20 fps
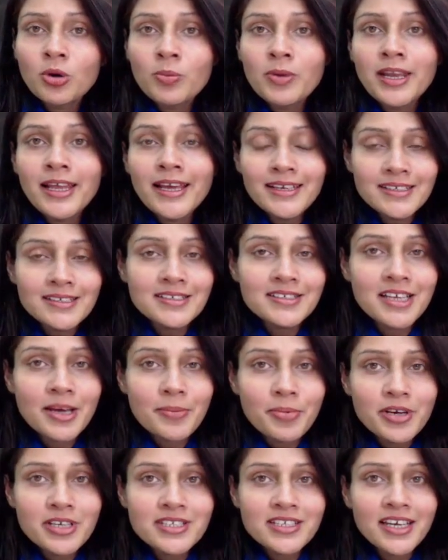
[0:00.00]
accumulated
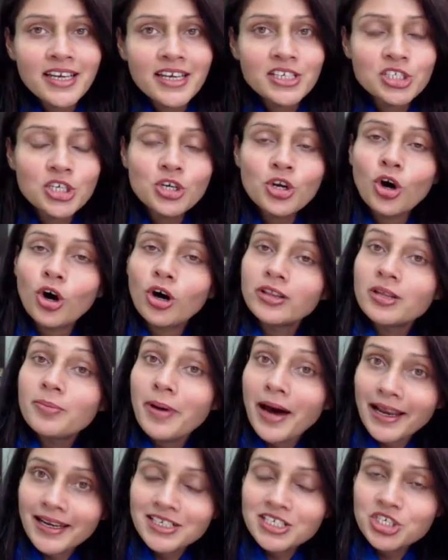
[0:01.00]
depreciation on
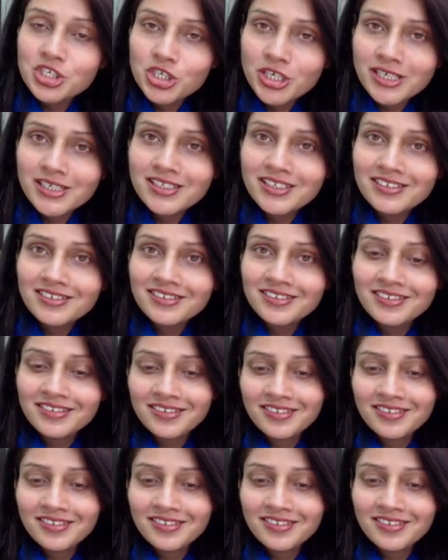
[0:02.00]
the balance sheet.